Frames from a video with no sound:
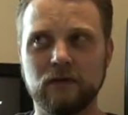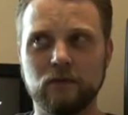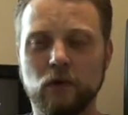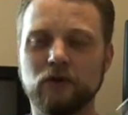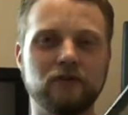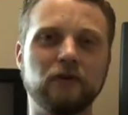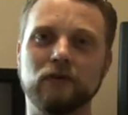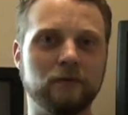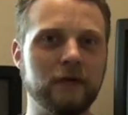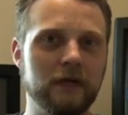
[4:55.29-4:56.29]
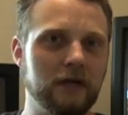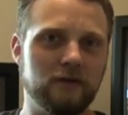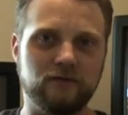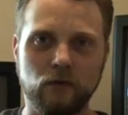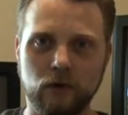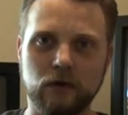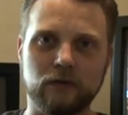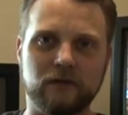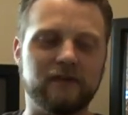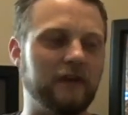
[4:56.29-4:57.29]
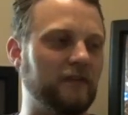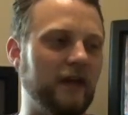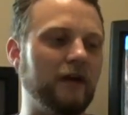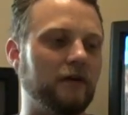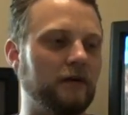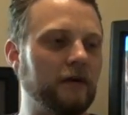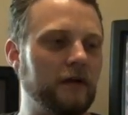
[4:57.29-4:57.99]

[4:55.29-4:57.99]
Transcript: 1 or 2, for the Sega Saturn.